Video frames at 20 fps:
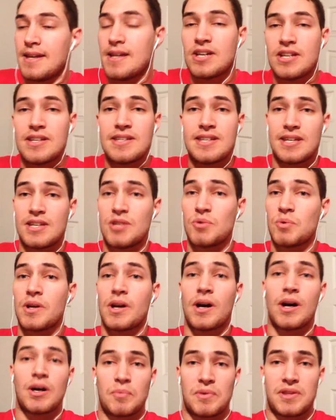
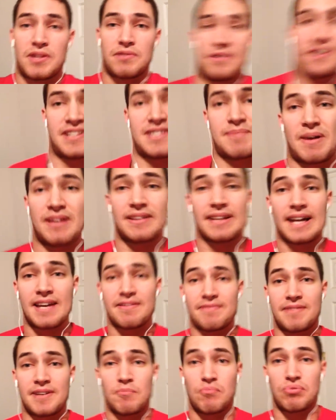continuing on with the rest of my
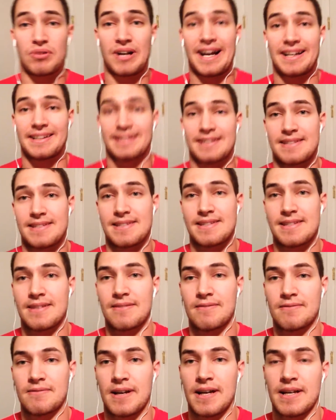life and in practice,
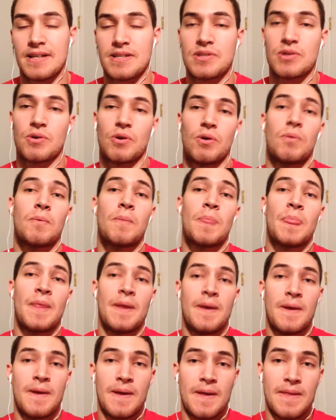right? So
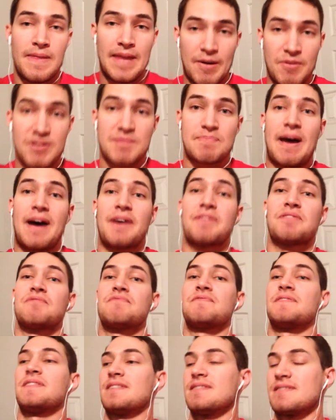that was
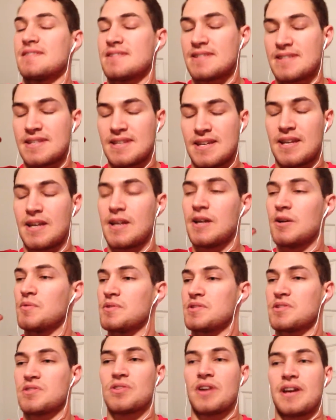Pathophys. It
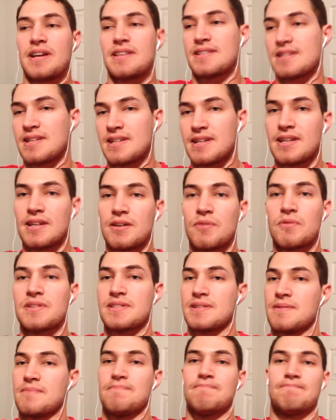was crazy. It
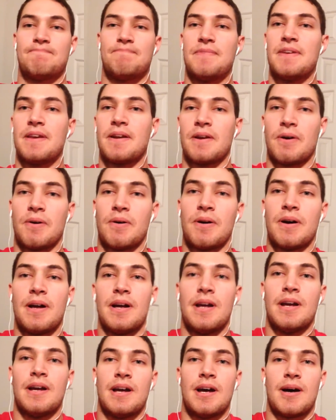was a
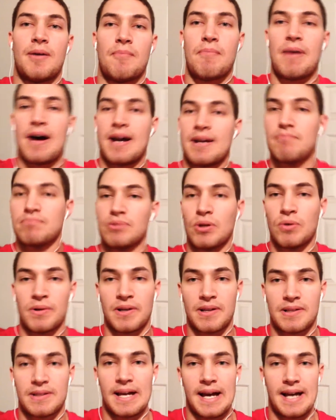
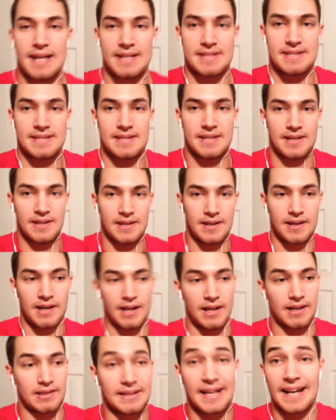mind-blowing class.
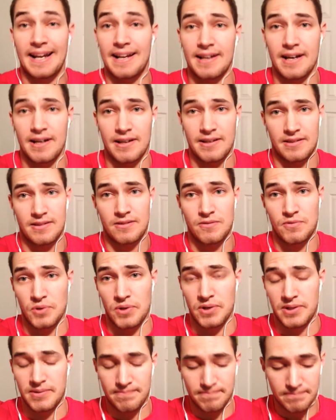Glad I got
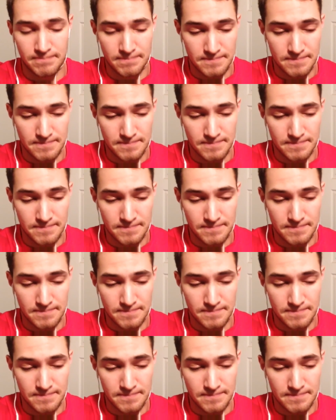through it.